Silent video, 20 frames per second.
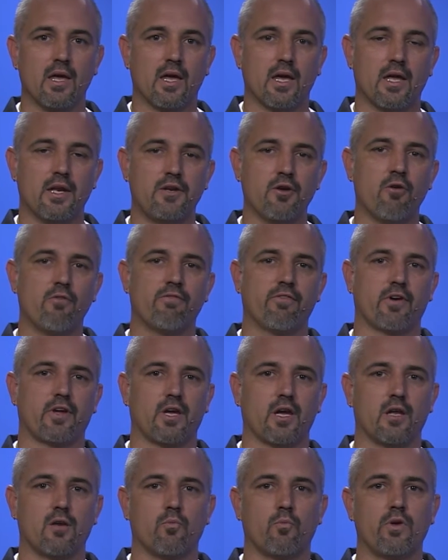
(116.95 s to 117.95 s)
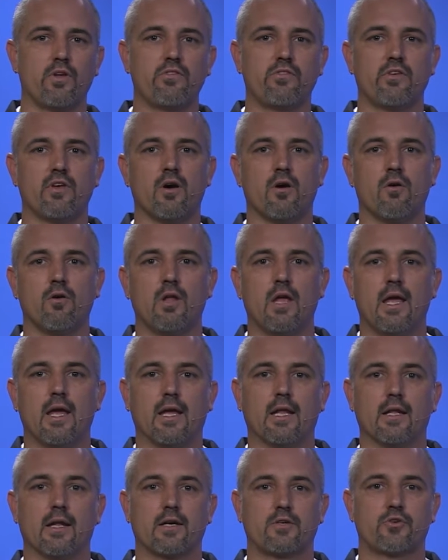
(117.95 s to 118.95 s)
And don't forget, we sell
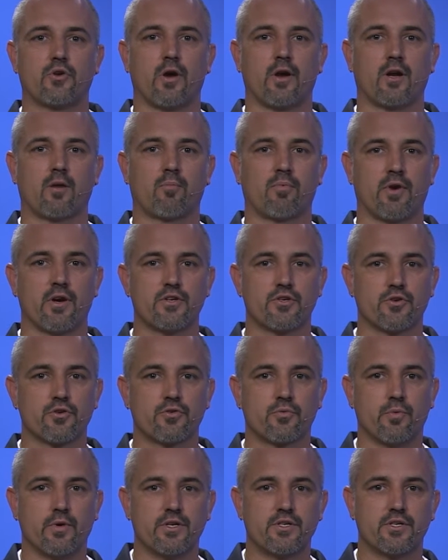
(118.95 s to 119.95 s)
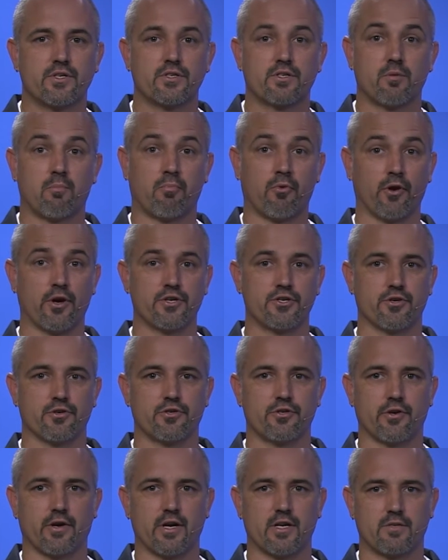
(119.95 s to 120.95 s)
electronic pressure switches, pressure
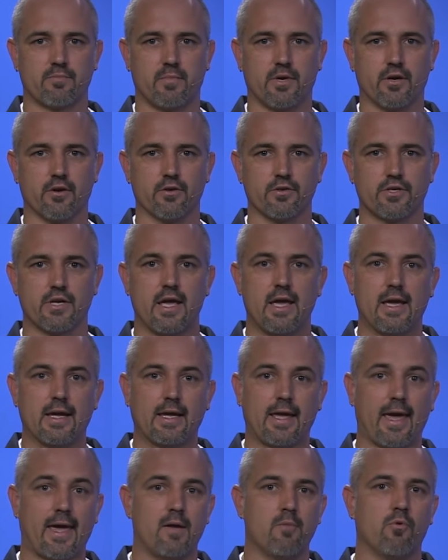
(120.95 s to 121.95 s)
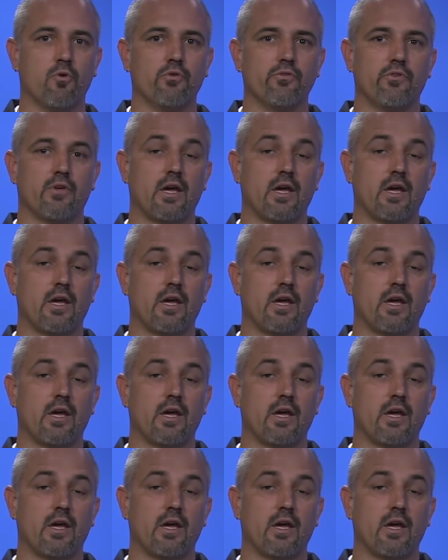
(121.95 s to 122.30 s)
transmitters, cables,